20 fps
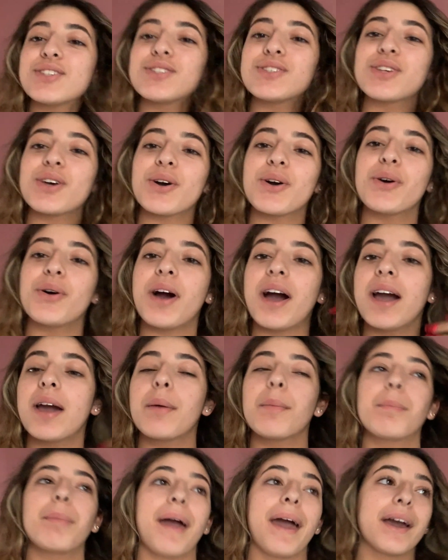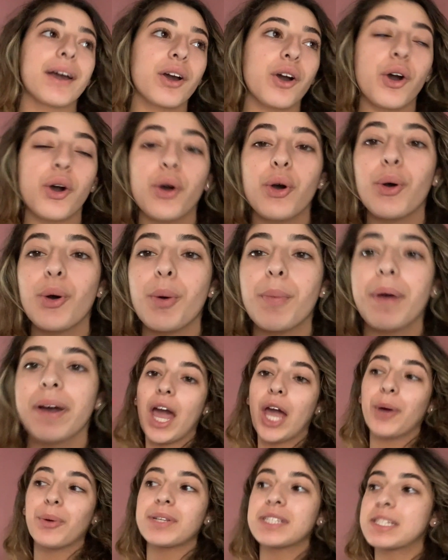So I'm back home.
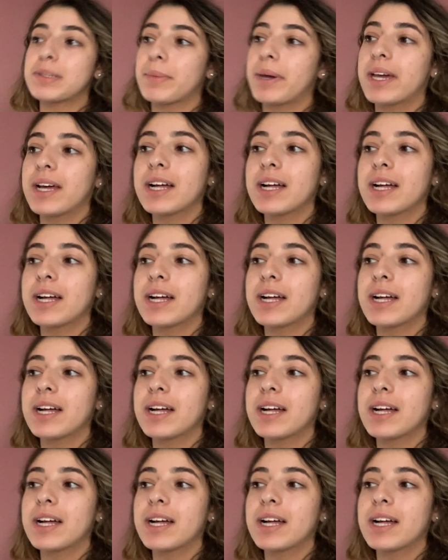I went to my